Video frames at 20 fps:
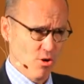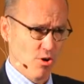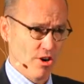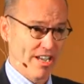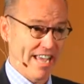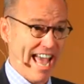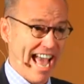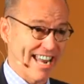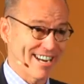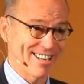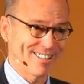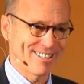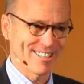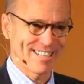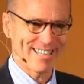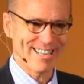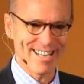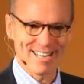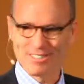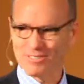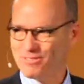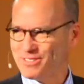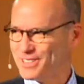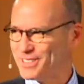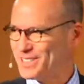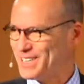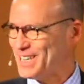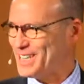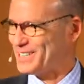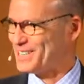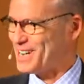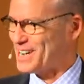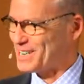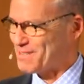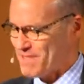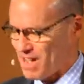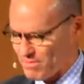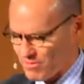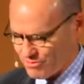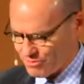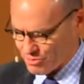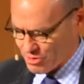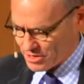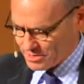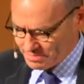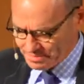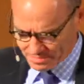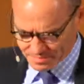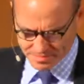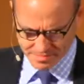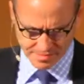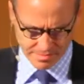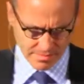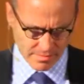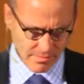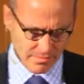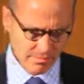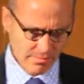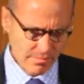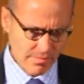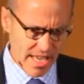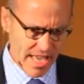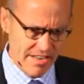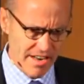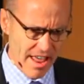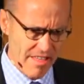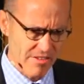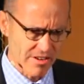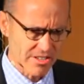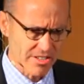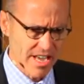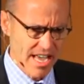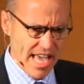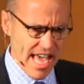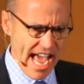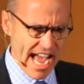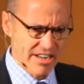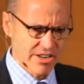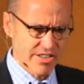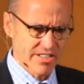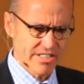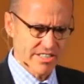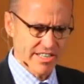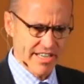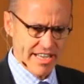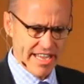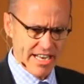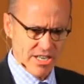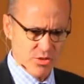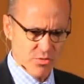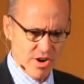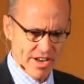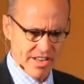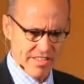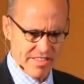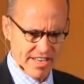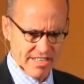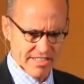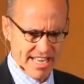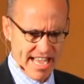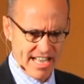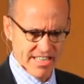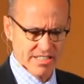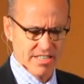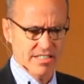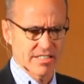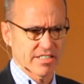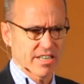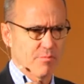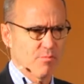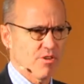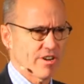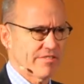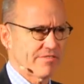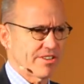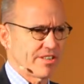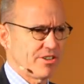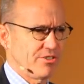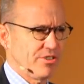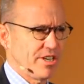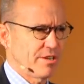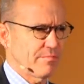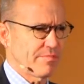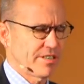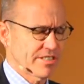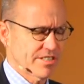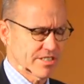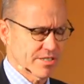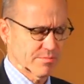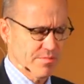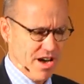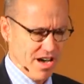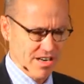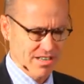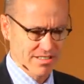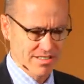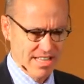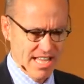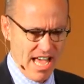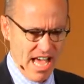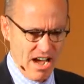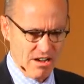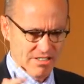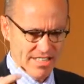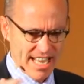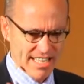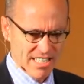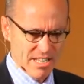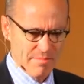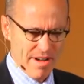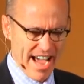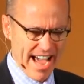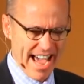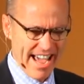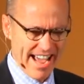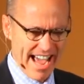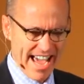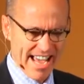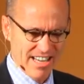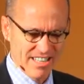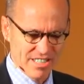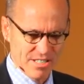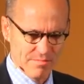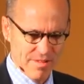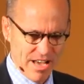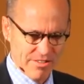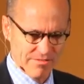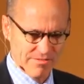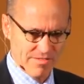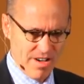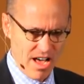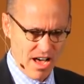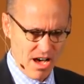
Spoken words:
organically, as was talked about before, and others. And you can see each one of these has somewhat of a unique business model. I was asking my analysts about